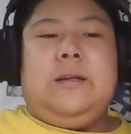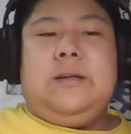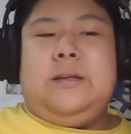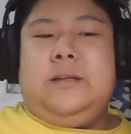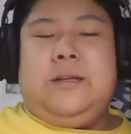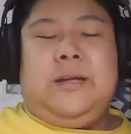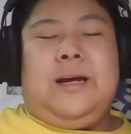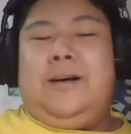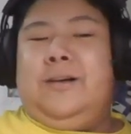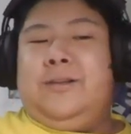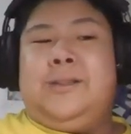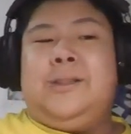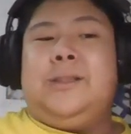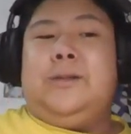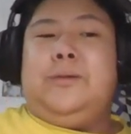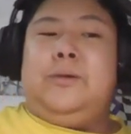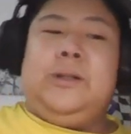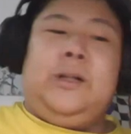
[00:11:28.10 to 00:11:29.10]

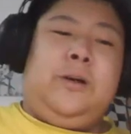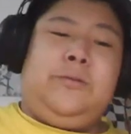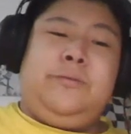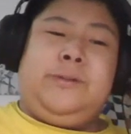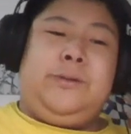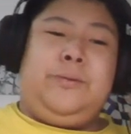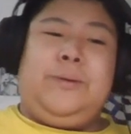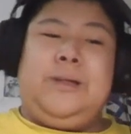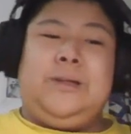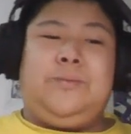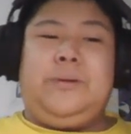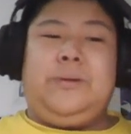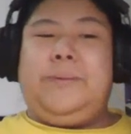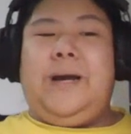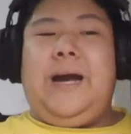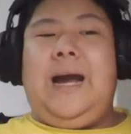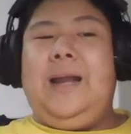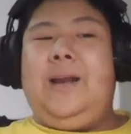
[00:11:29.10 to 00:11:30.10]
also along with the Wellspring
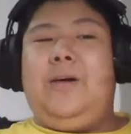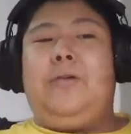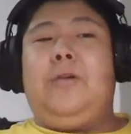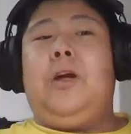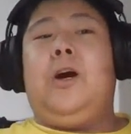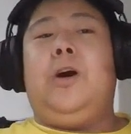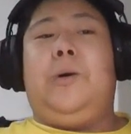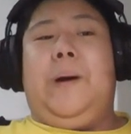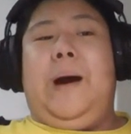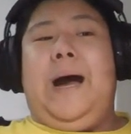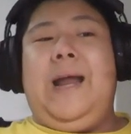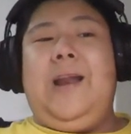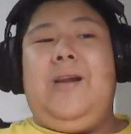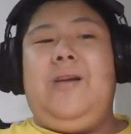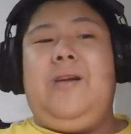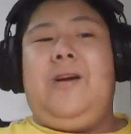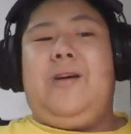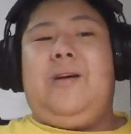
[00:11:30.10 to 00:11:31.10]
Mask. I don't know.
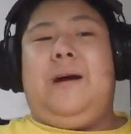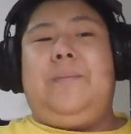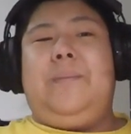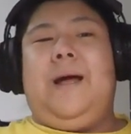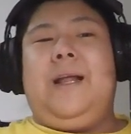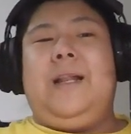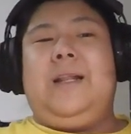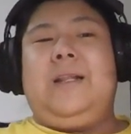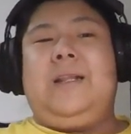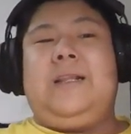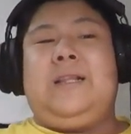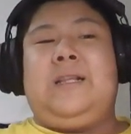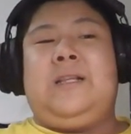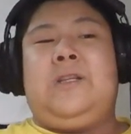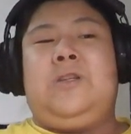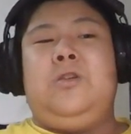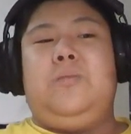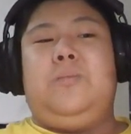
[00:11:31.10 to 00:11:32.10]
I'm not
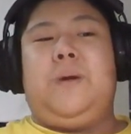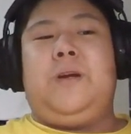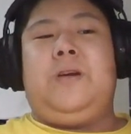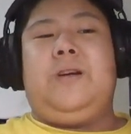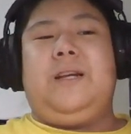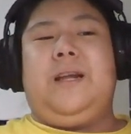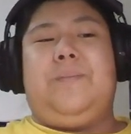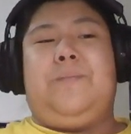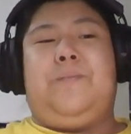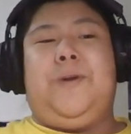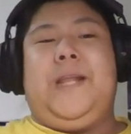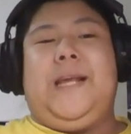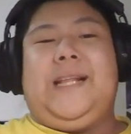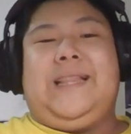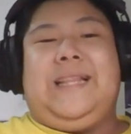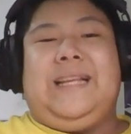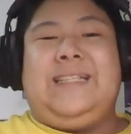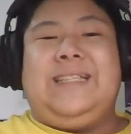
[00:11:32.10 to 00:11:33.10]
super good at
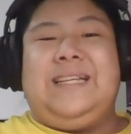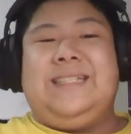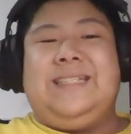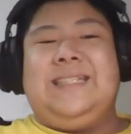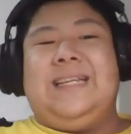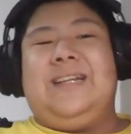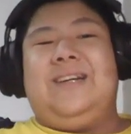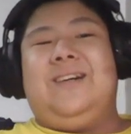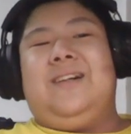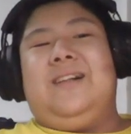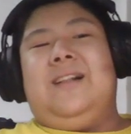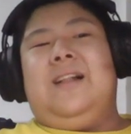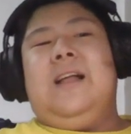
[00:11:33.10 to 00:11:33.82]
predicting things at all.